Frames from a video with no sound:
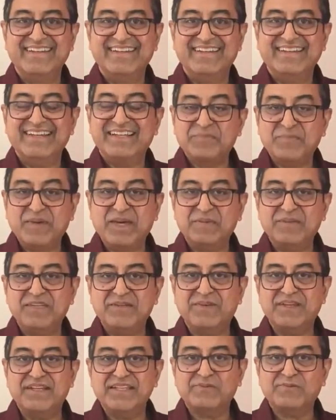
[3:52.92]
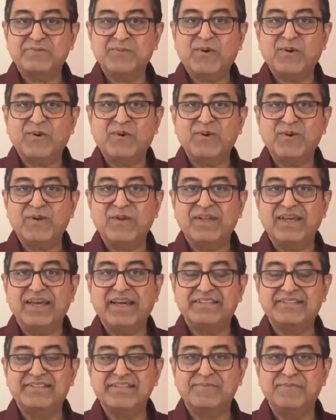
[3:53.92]
It may be a very small
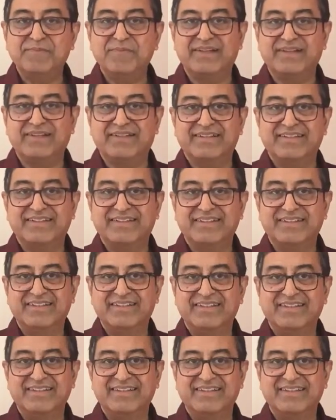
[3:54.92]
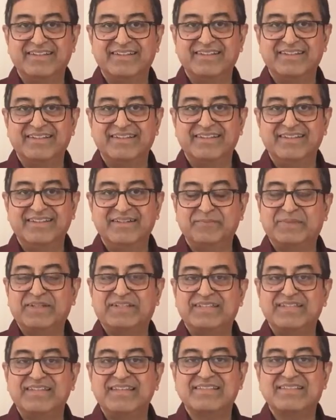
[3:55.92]
achievement, but
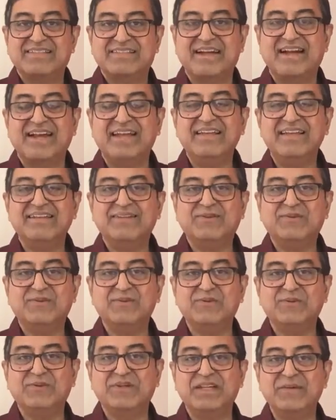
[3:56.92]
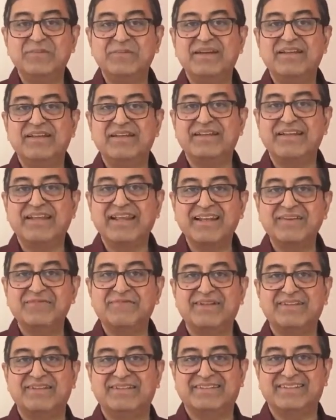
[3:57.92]
she is trying to remain
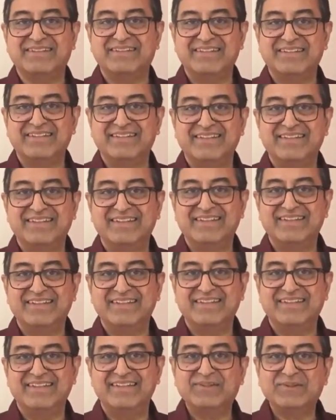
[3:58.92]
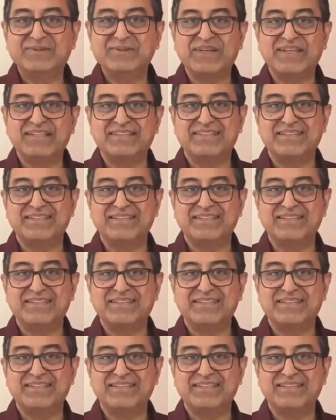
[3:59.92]
relevant in today's